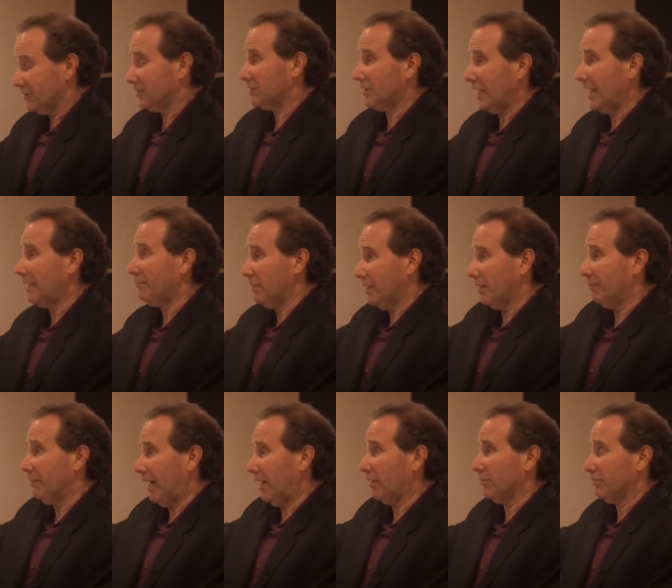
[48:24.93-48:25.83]

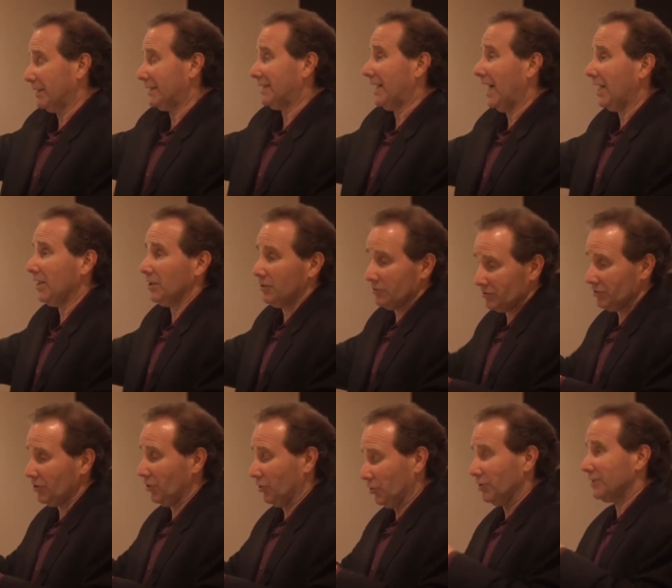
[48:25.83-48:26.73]
statement about
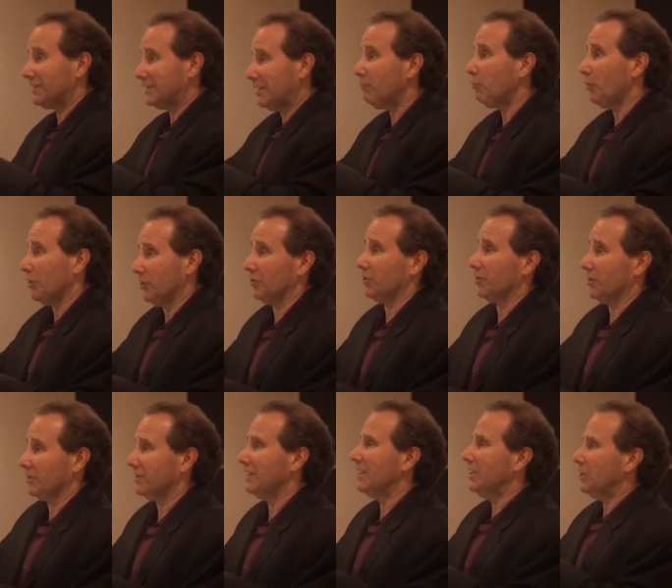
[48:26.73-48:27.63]
McDonald's, you know, at some point you're
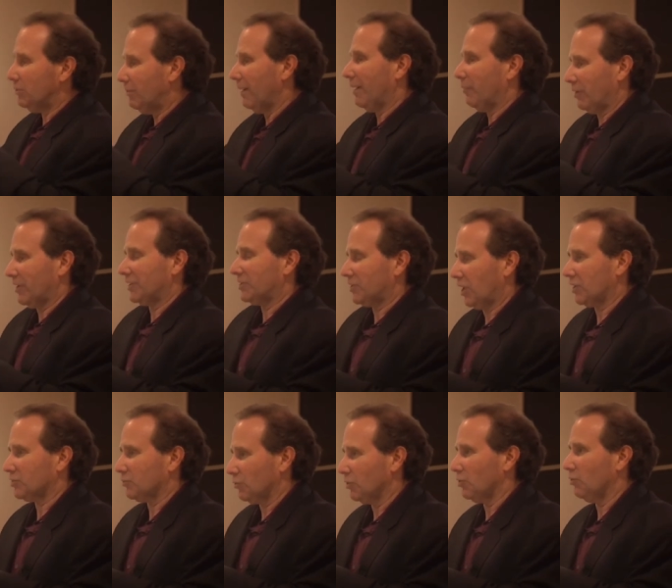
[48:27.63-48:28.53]
going to, you may want to
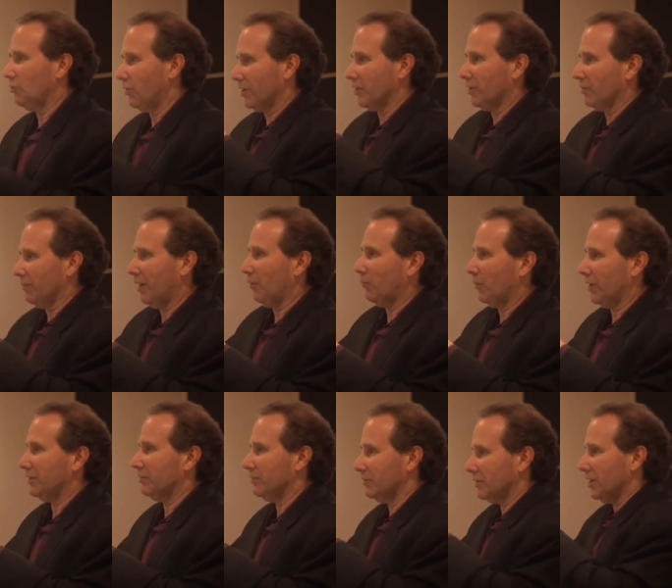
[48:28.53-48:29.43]
talk to a lawyer about
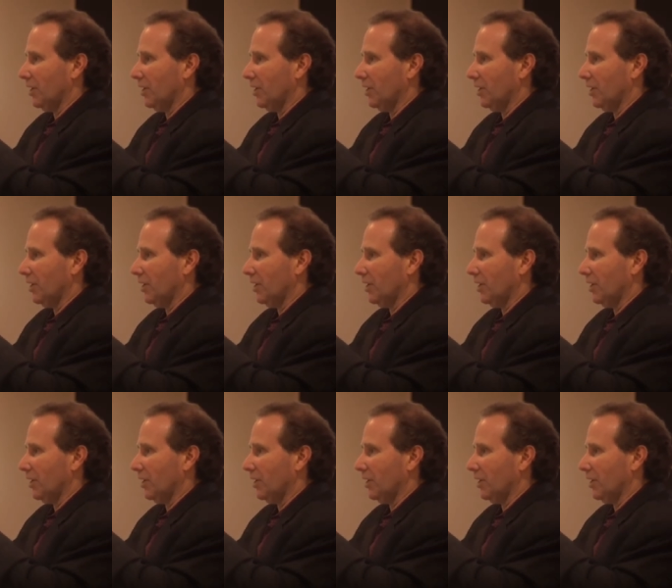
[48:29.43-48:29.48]
what,